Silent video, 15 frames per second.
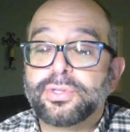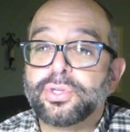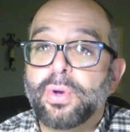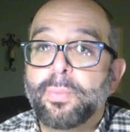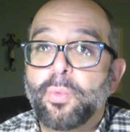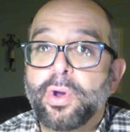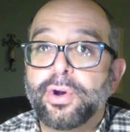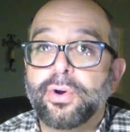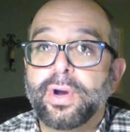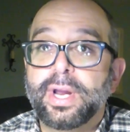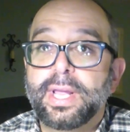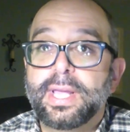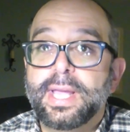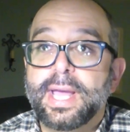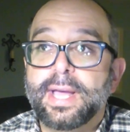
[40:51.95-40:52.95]
So I'm
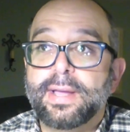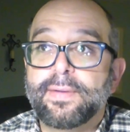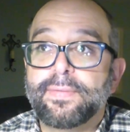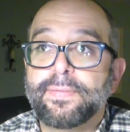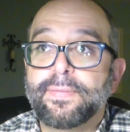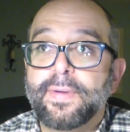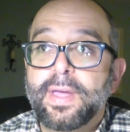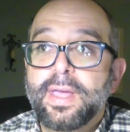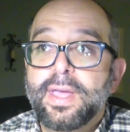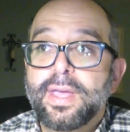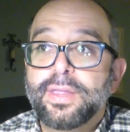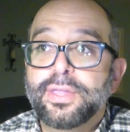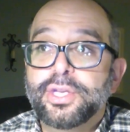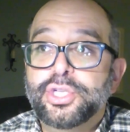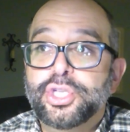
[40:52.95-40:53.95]
wondering if
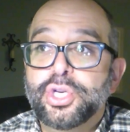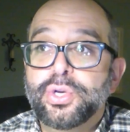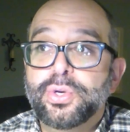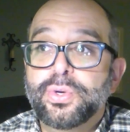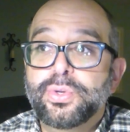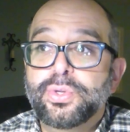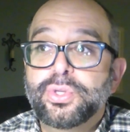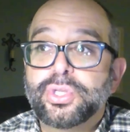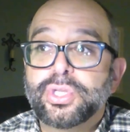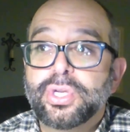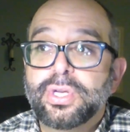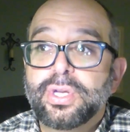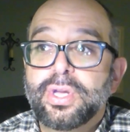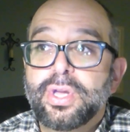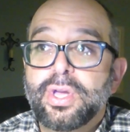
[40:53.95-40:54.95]
the Jews,
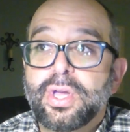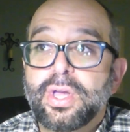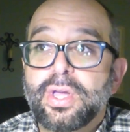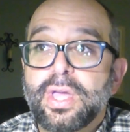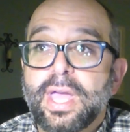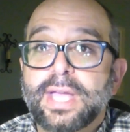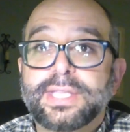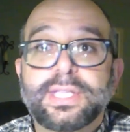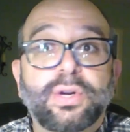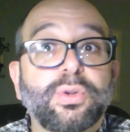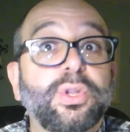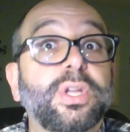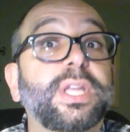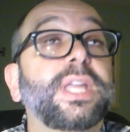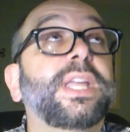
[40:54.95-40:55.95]
as they're
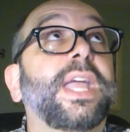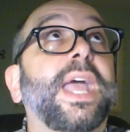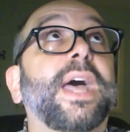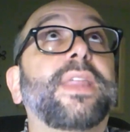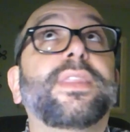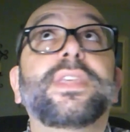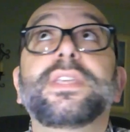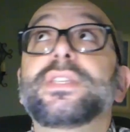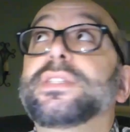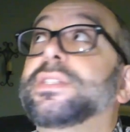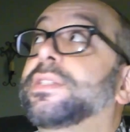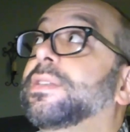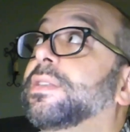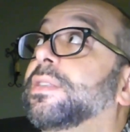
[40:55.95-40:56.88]
looking at these